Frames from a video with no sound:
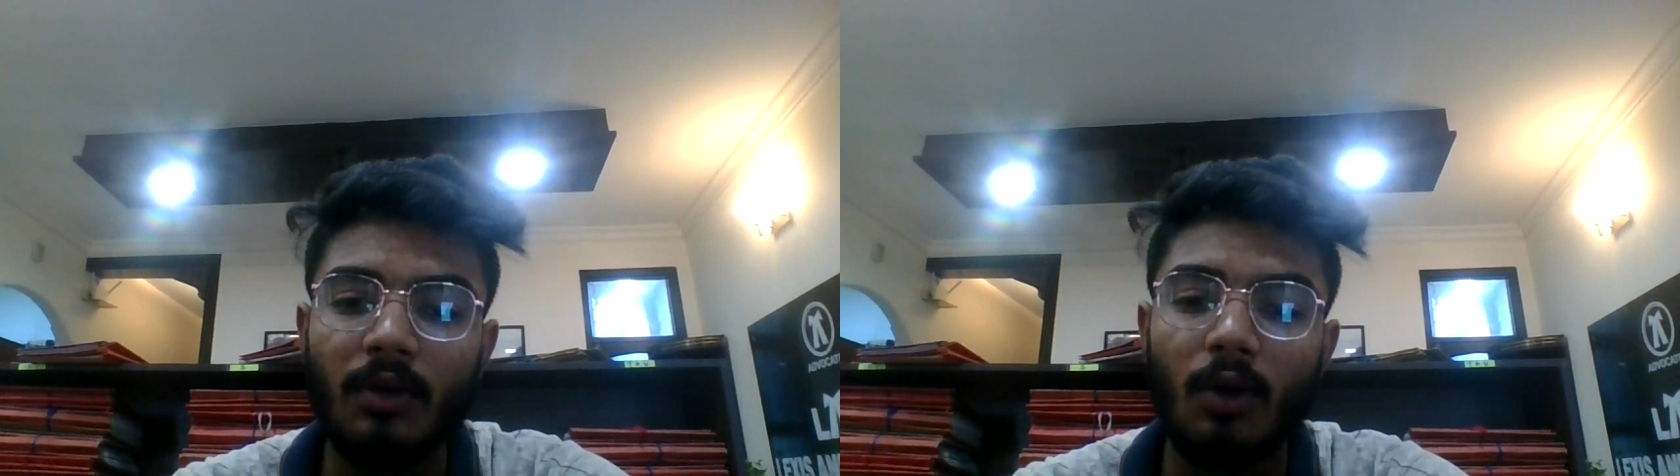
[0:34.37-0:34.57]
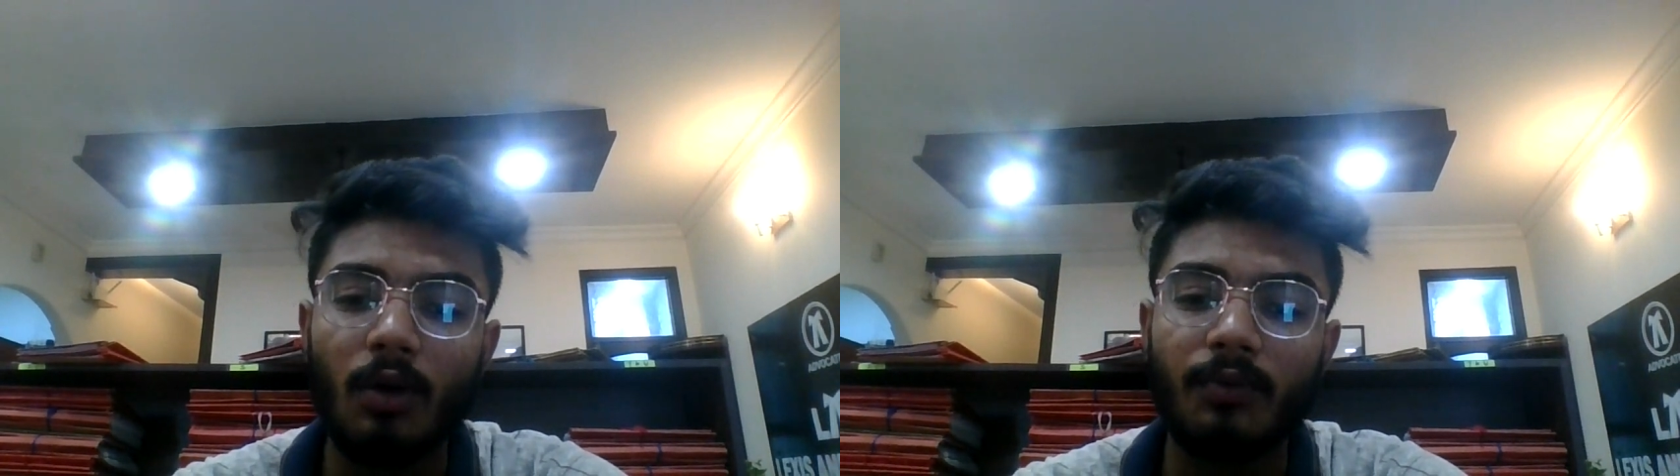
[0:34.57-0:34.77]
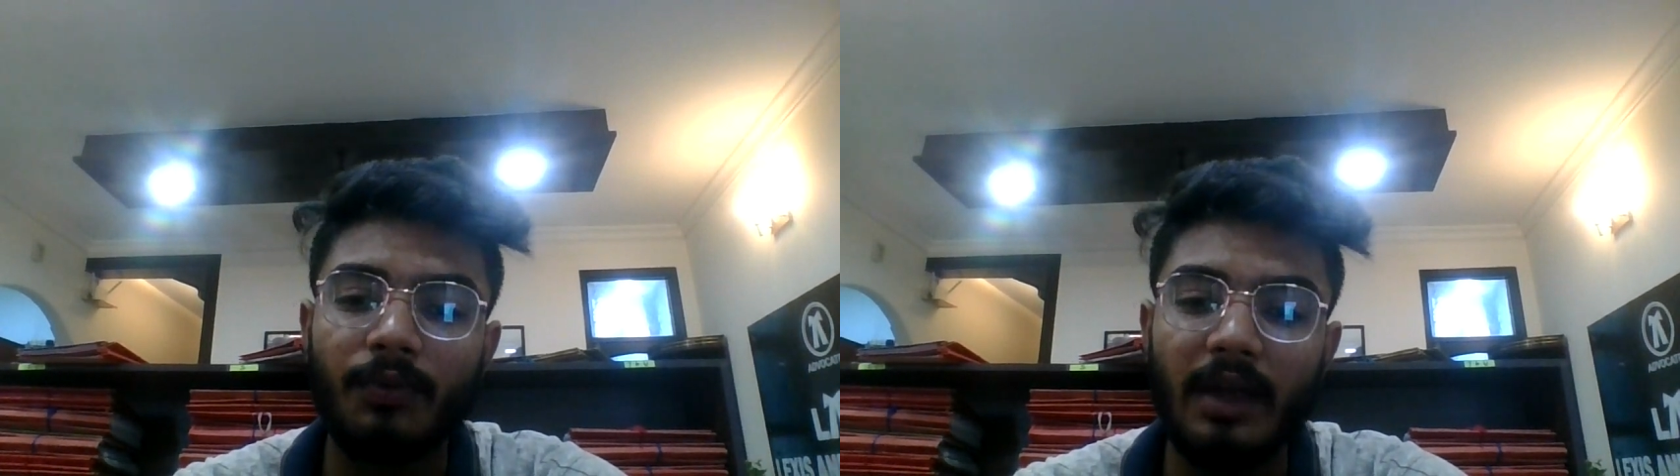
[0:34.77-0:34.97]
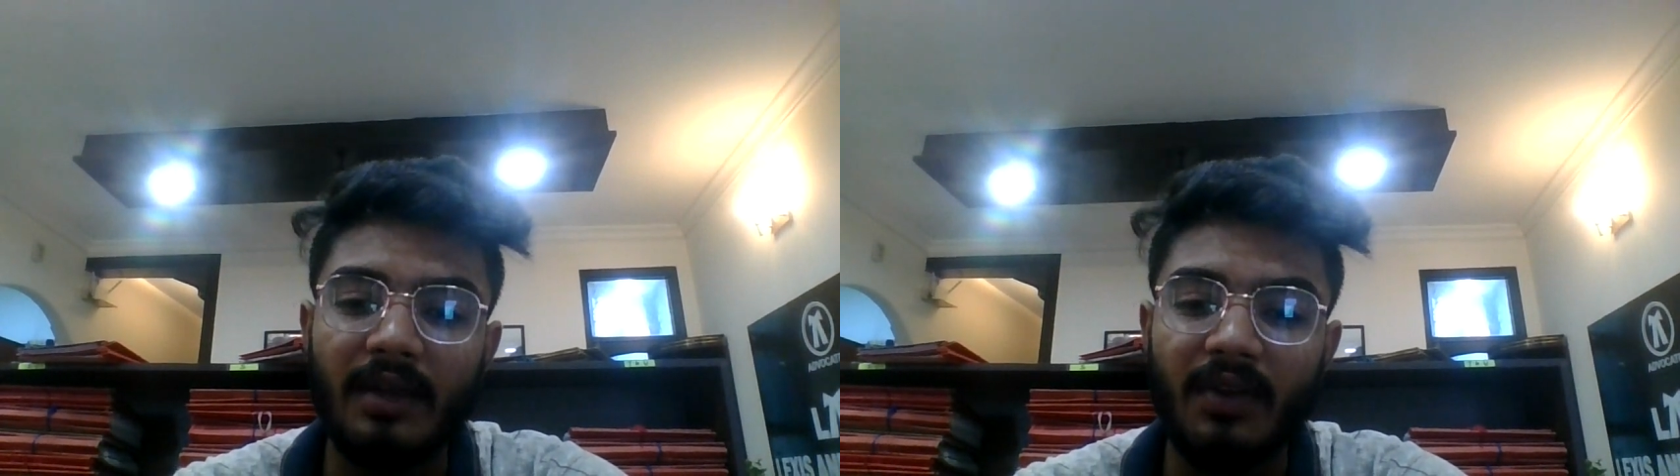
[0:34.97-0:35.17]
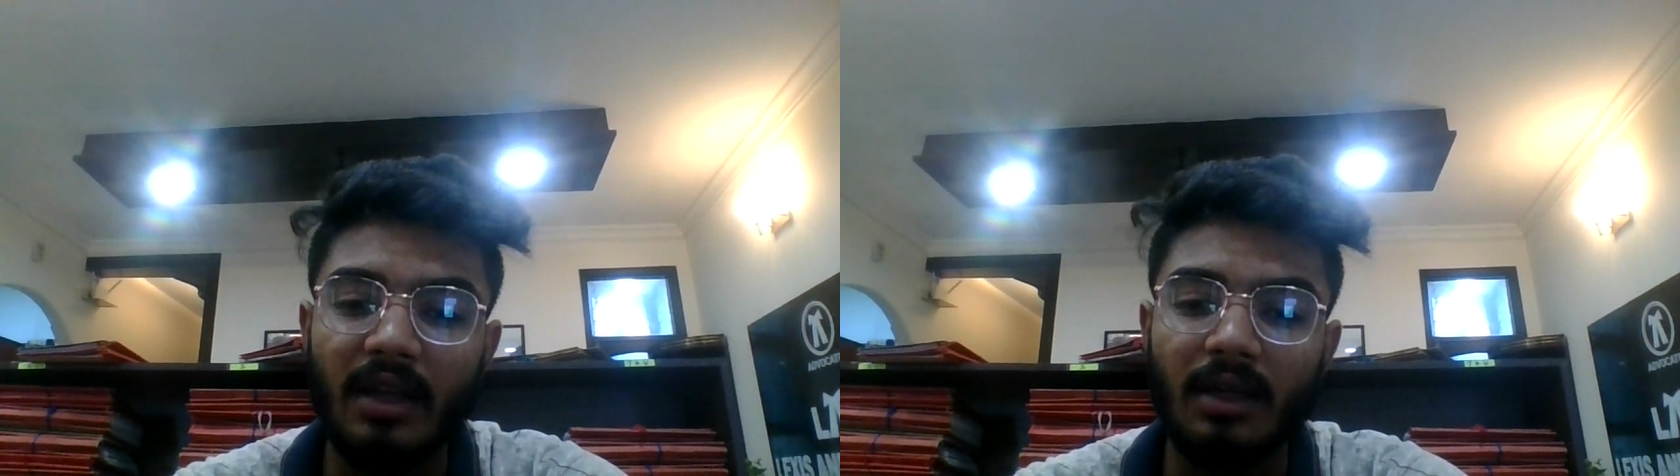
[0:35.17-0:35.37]
or
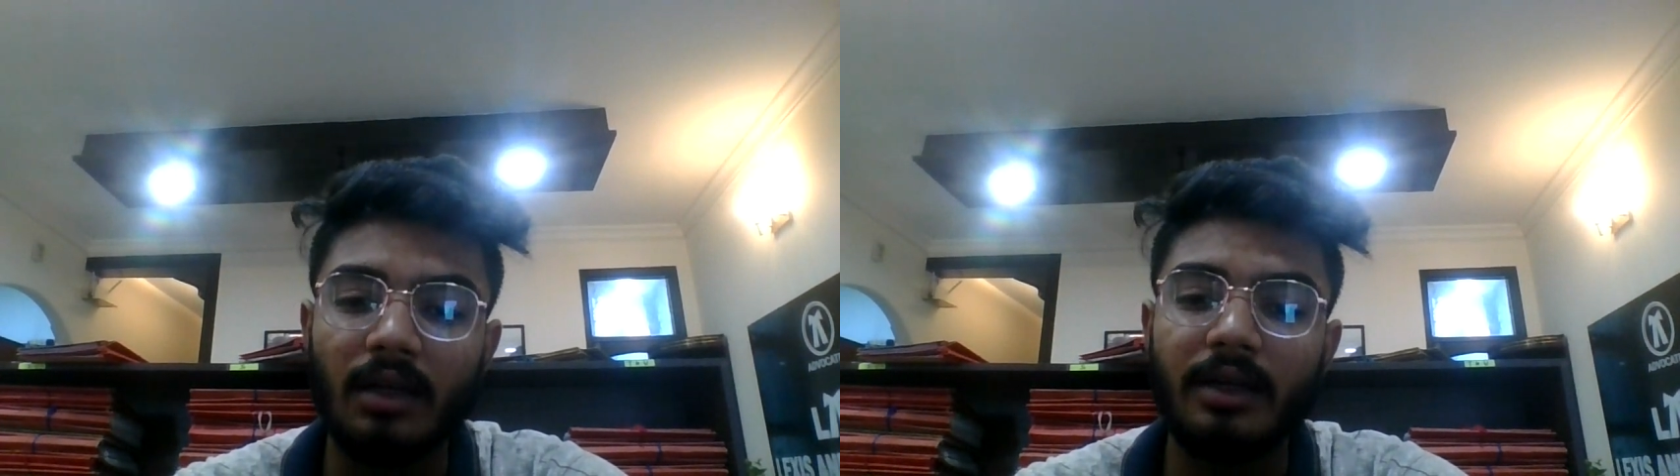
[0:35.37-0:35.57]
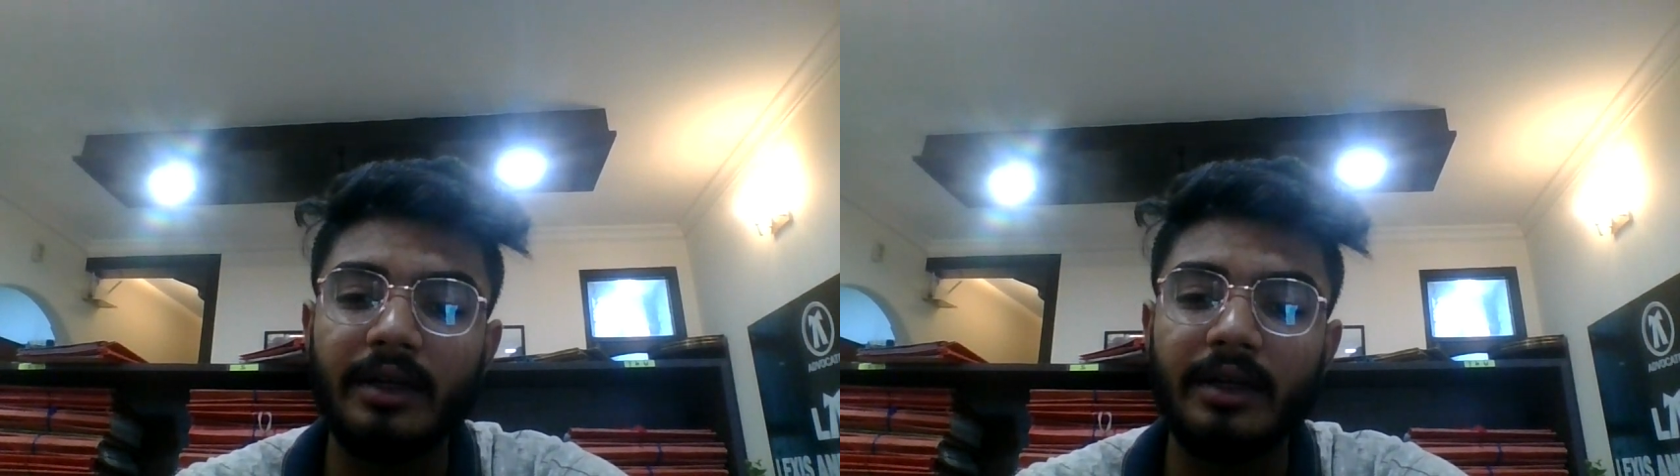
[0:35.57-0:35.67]
final.